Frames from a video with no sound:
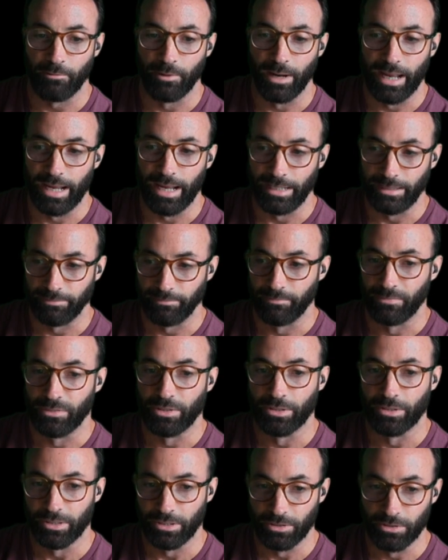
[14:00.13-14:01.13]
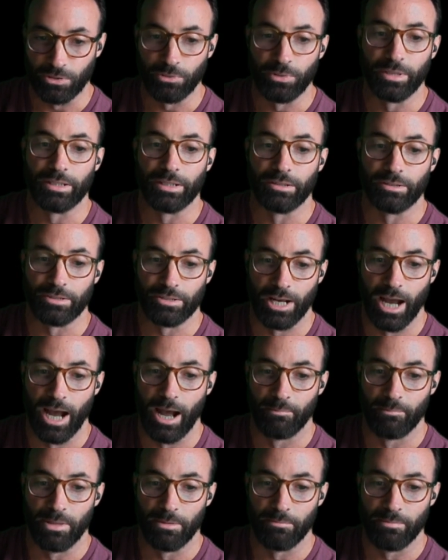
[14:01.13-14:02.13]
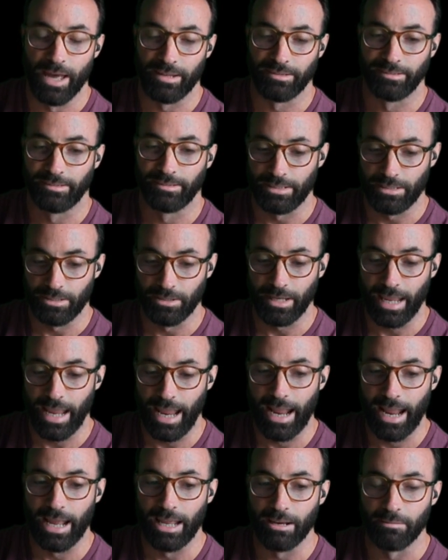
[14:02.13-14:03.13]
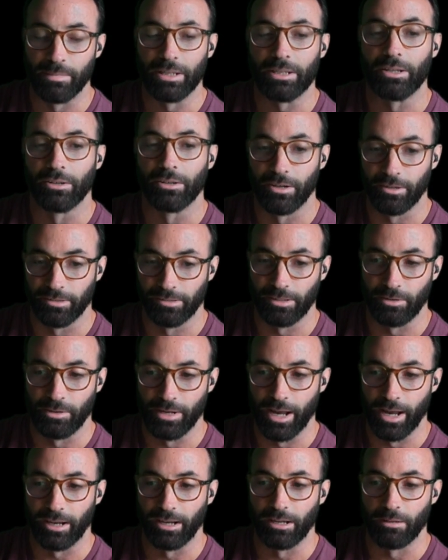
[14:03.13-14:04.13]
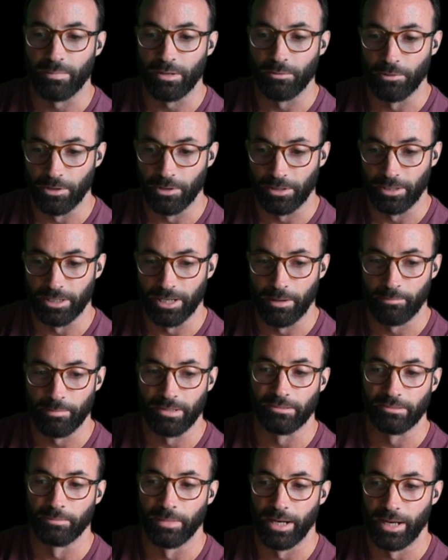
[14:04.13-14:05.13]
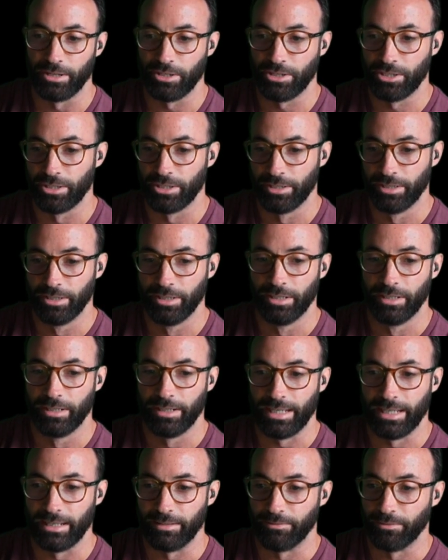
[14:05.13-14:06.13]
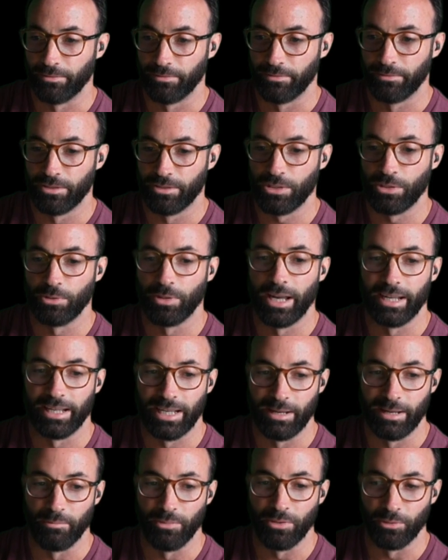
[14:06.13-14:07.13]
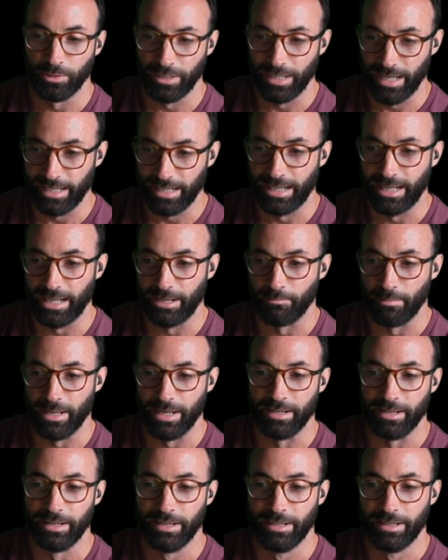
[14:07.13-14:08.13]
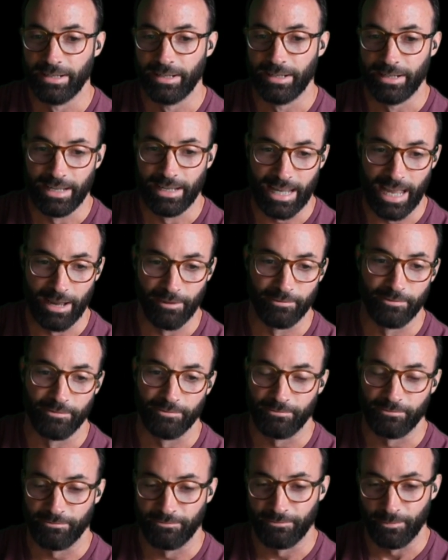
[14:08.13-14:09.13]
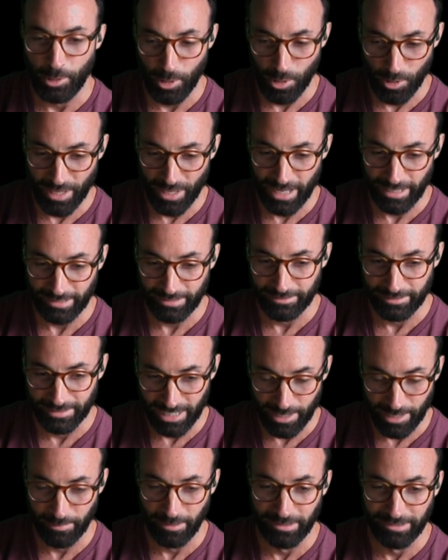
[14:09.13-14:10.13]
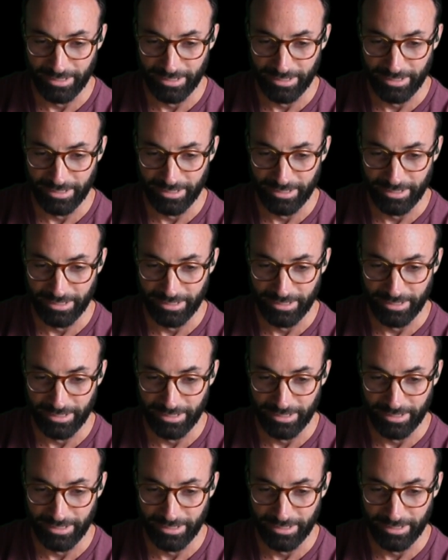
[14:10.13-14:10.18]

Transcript: way, you're doing your job the best that you can, but you're also not going to be woken up as much at 2 a.m., 3 a.m. and have all that type of